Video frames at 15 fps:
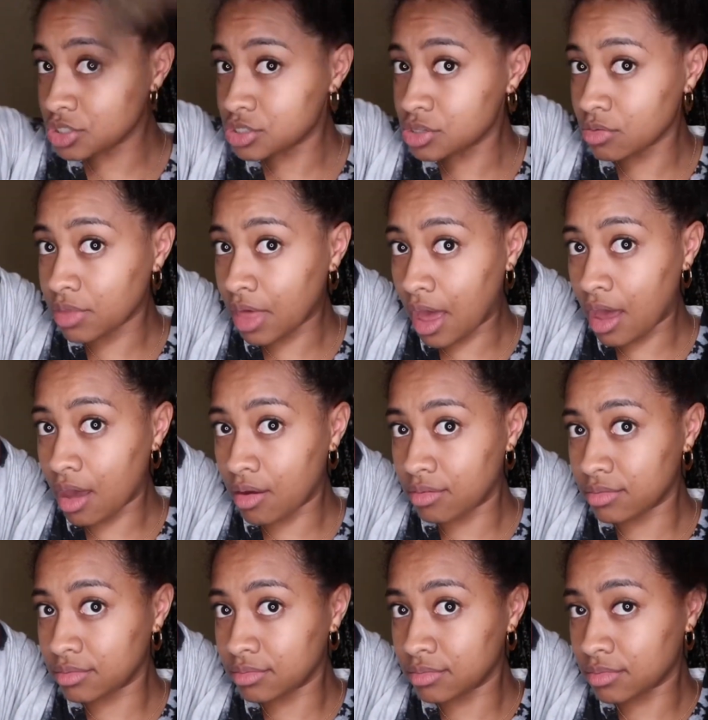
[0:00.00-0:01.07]
so
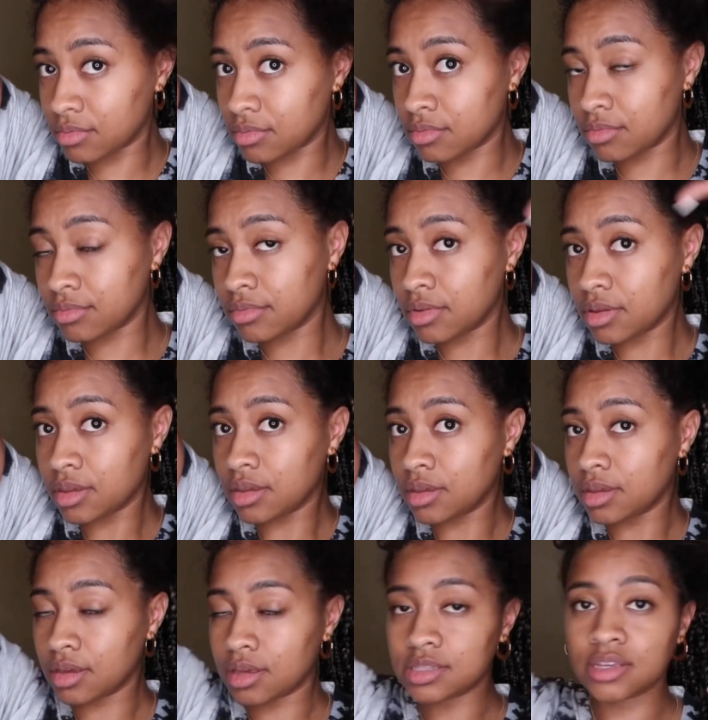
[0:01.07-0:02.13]
that,
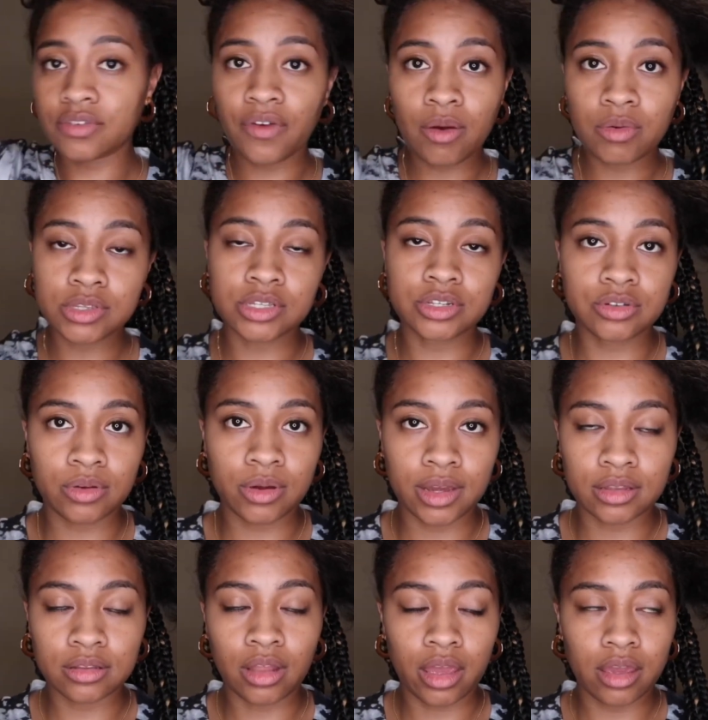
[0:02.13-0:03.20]
because if I was to do
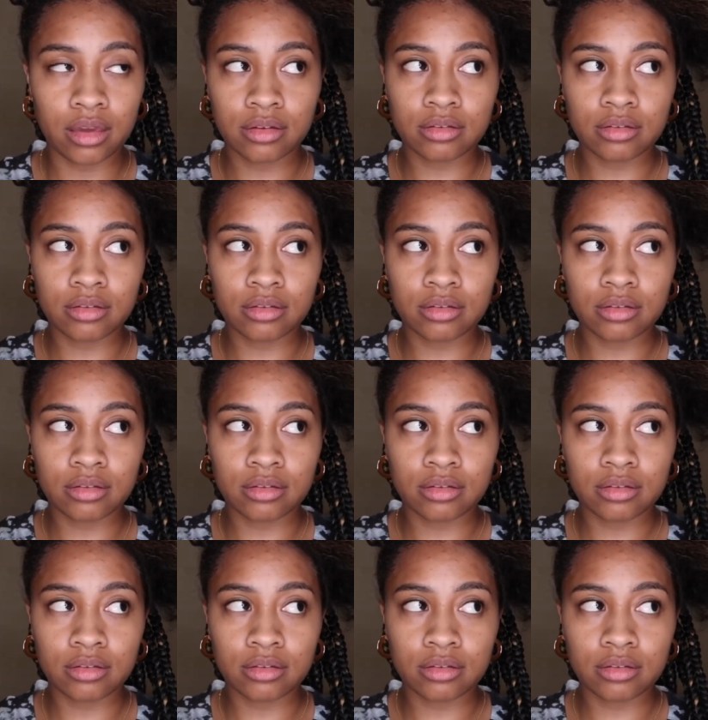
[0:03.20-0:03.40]
it like